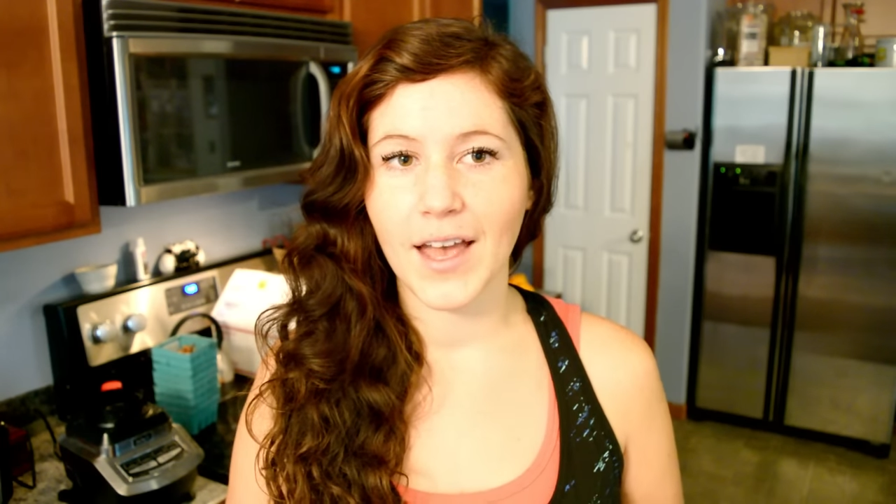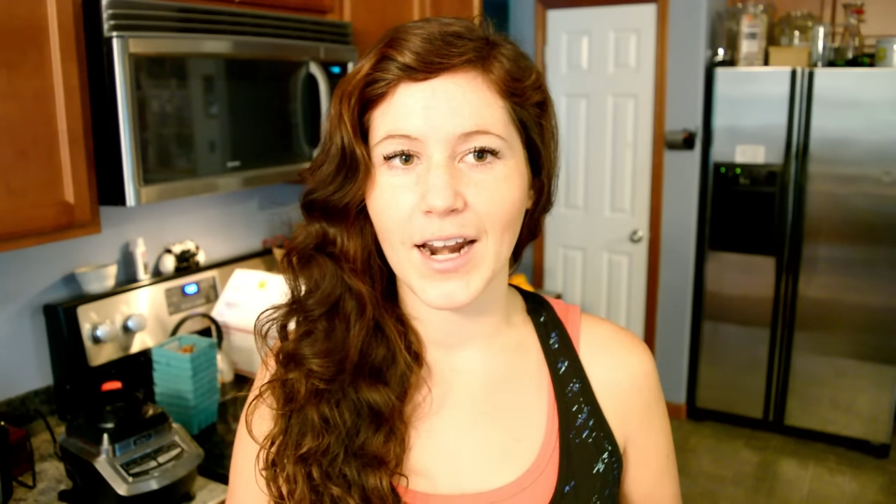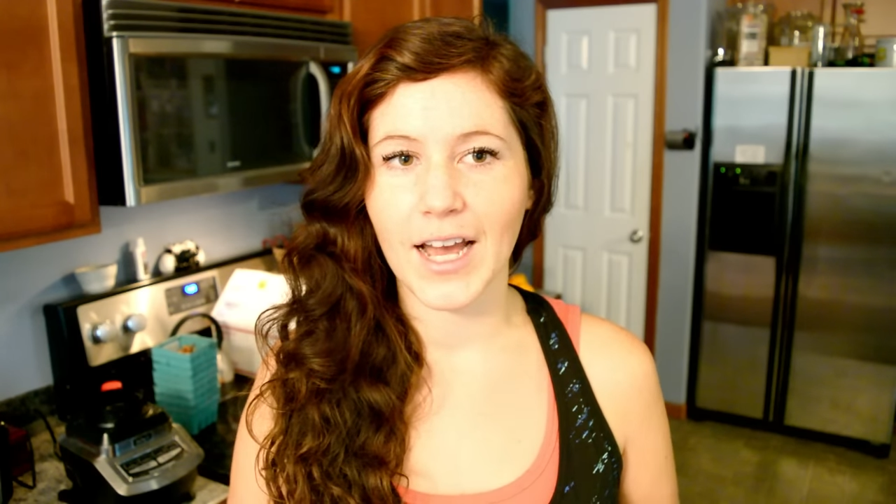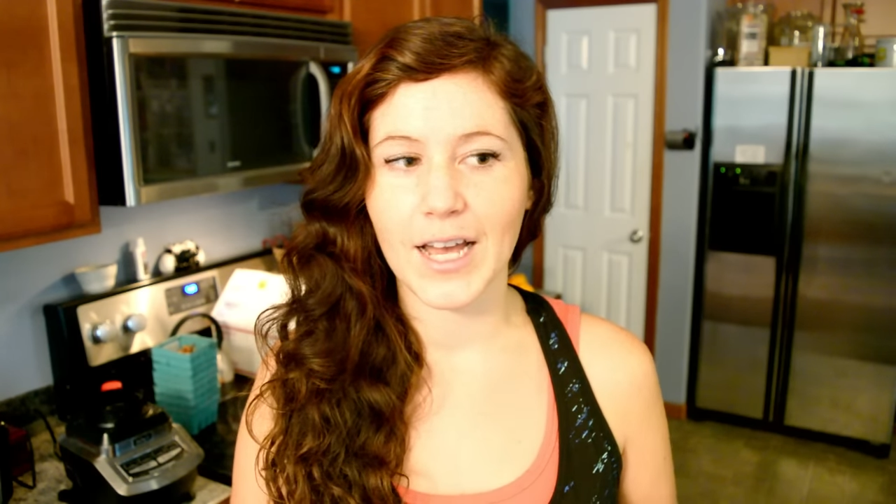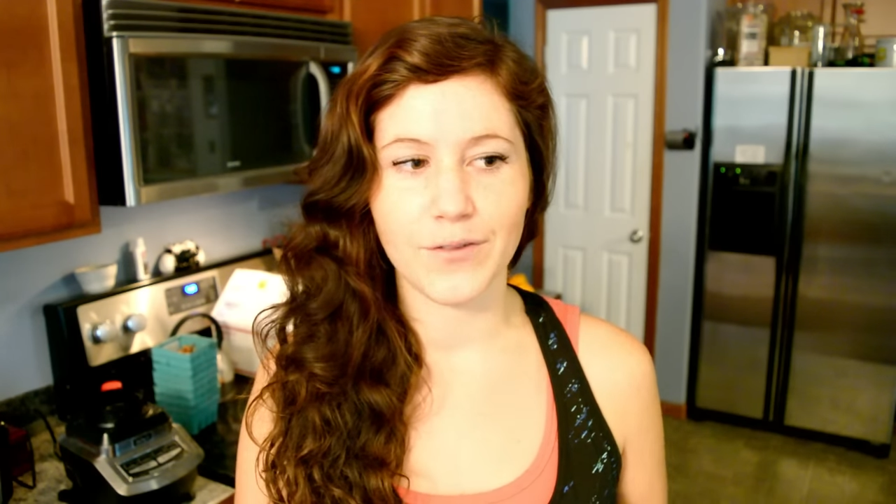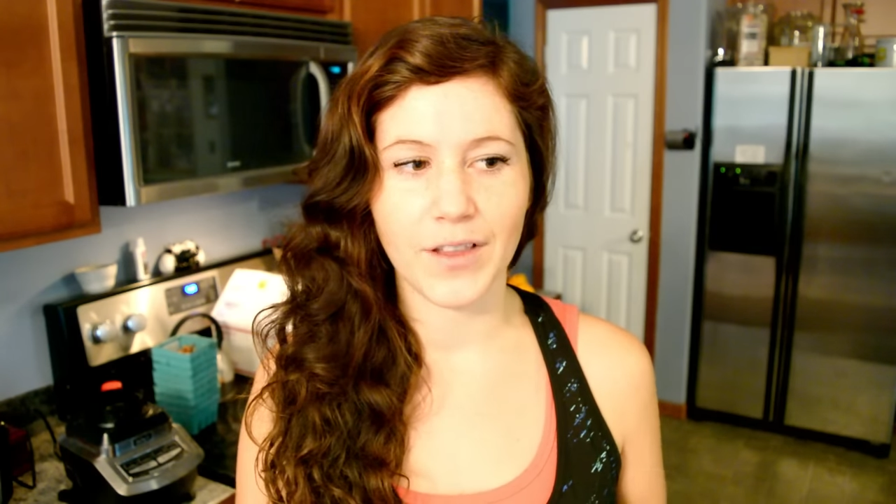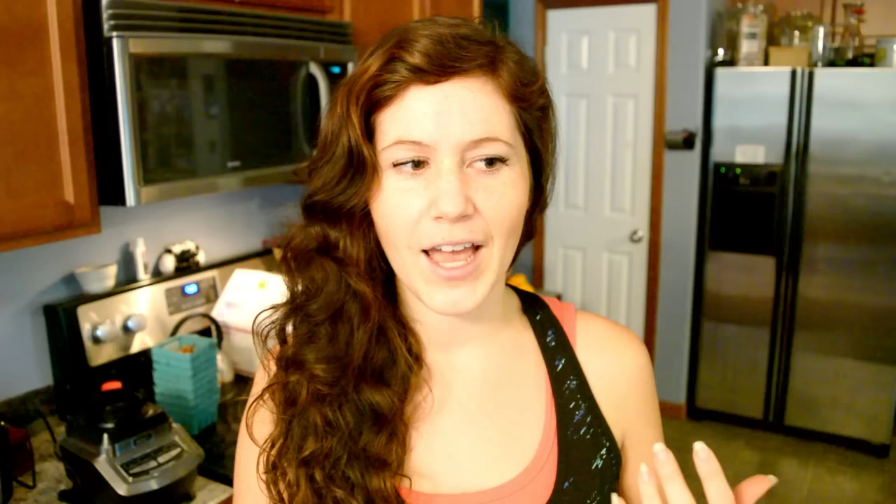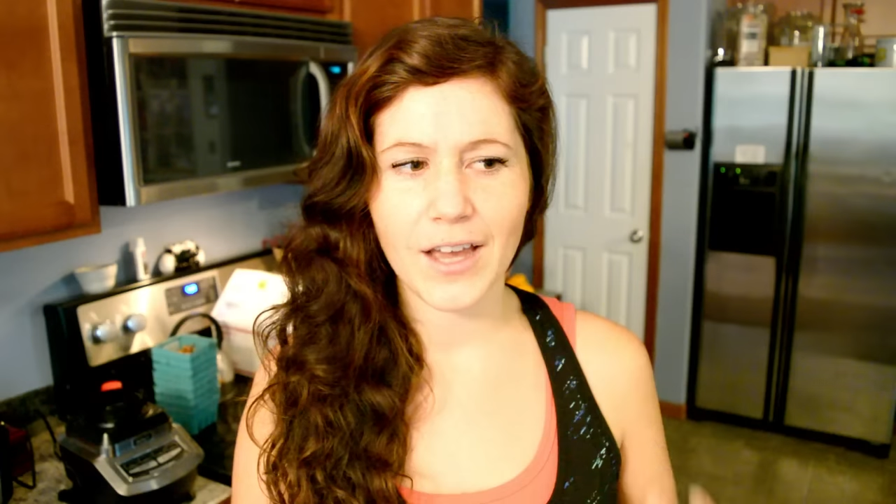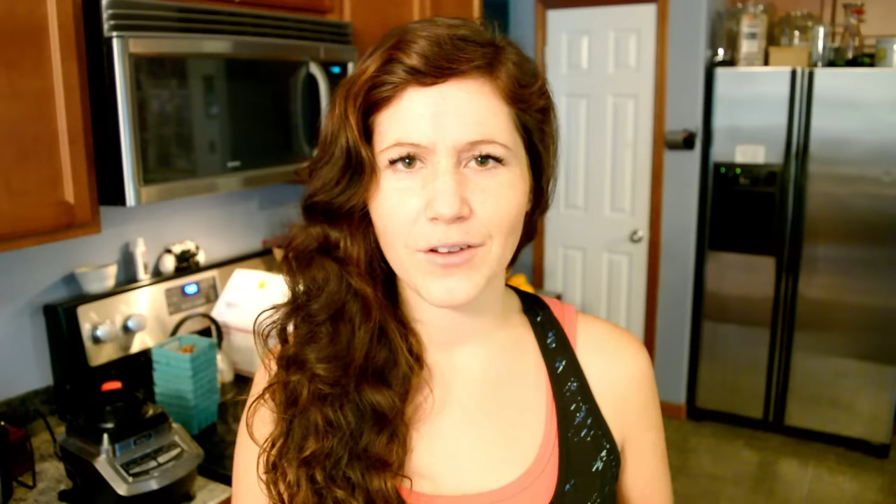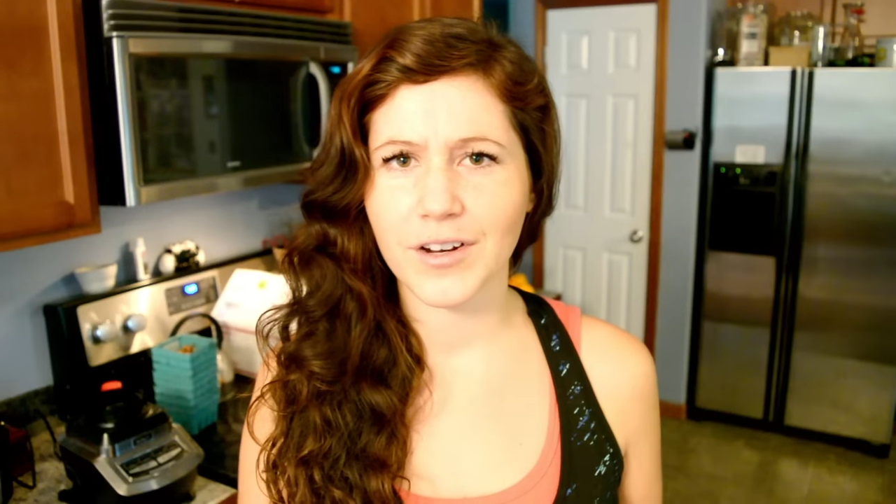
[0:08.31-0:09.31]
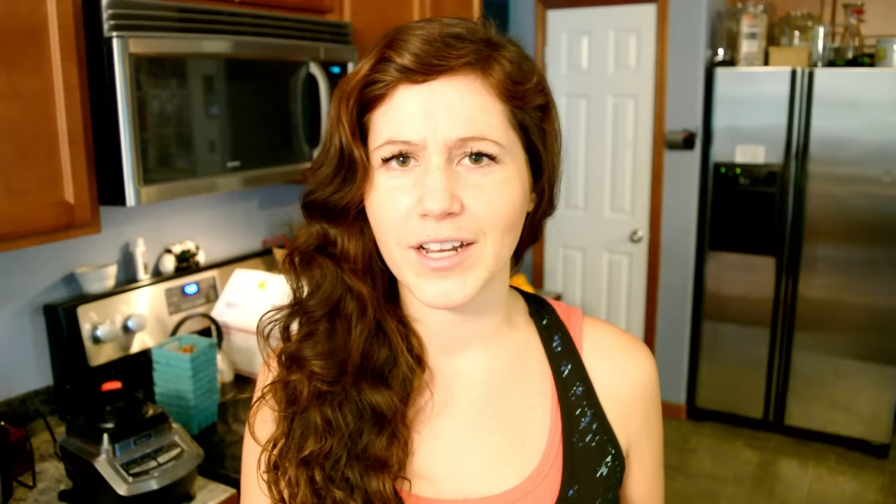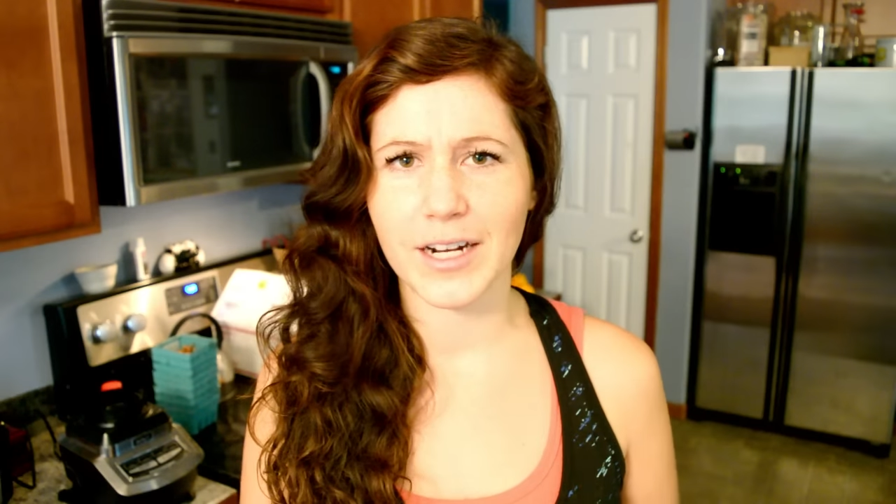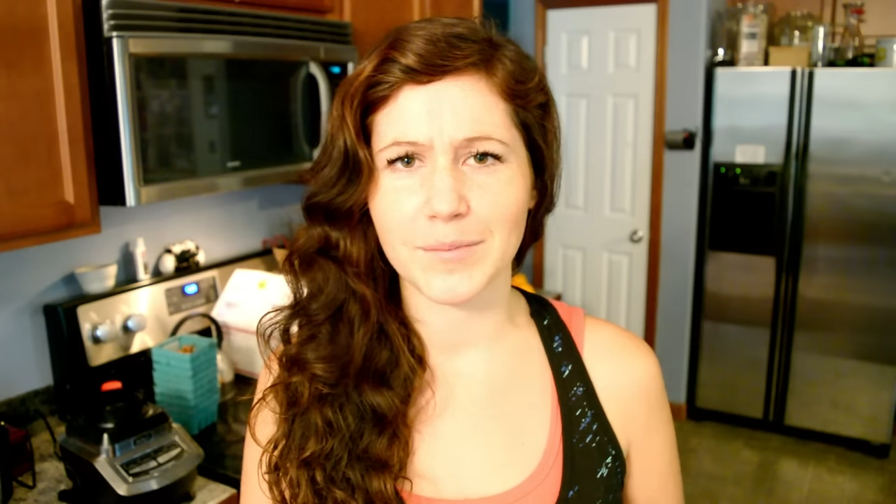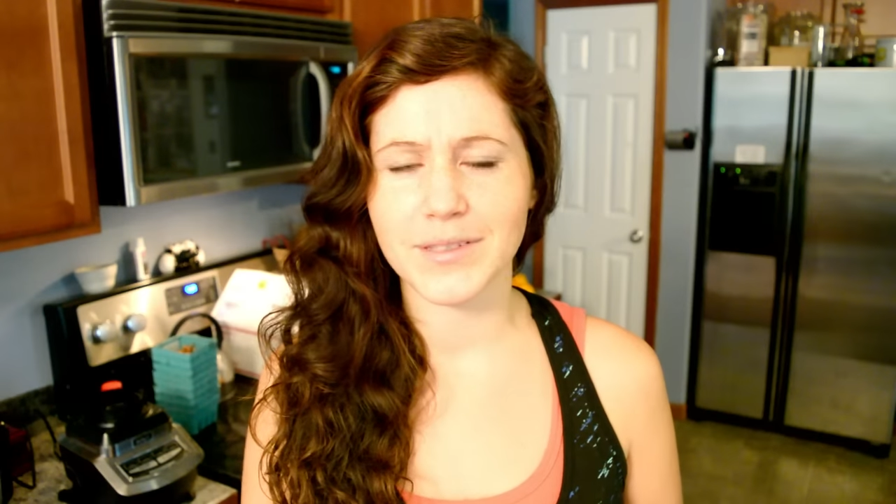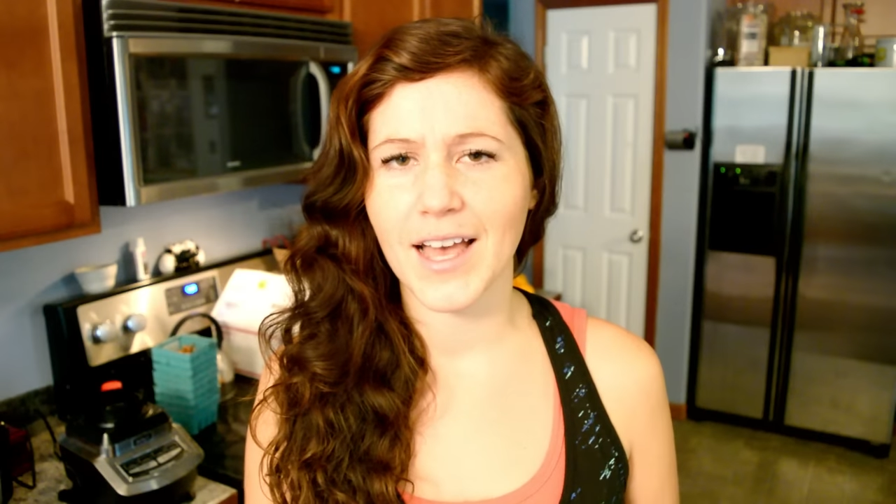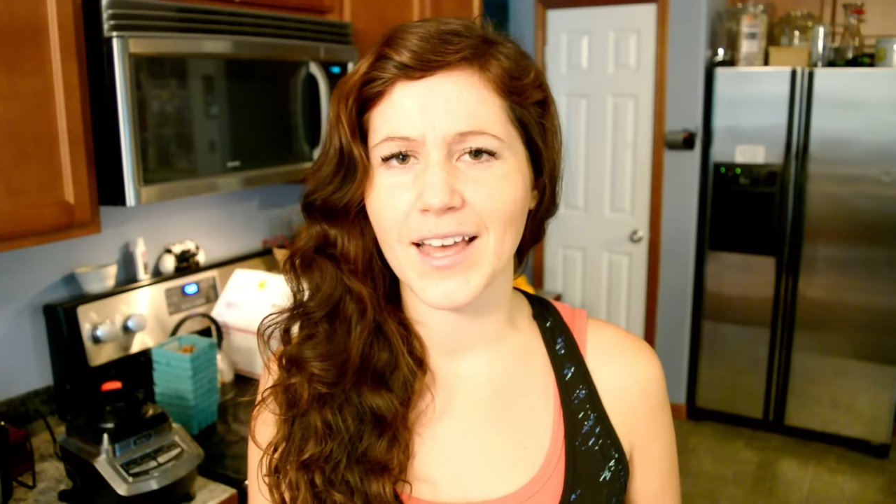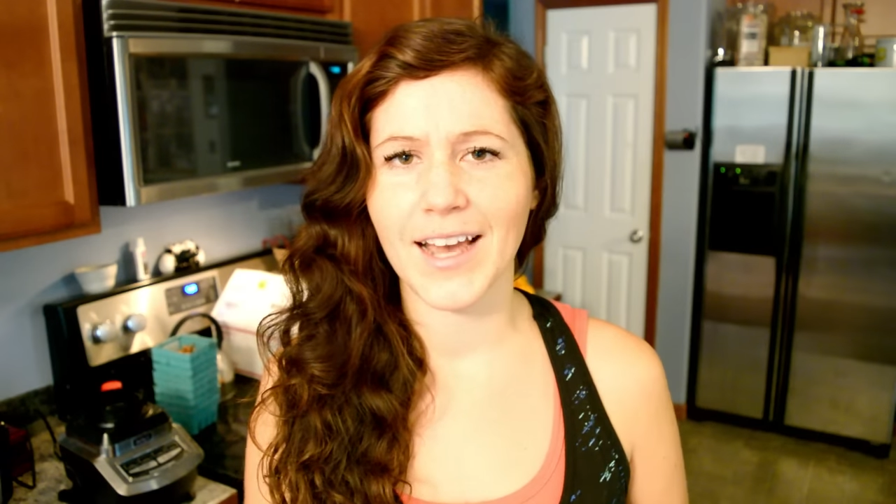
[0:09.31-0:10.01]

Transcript: and I feel angry and upset.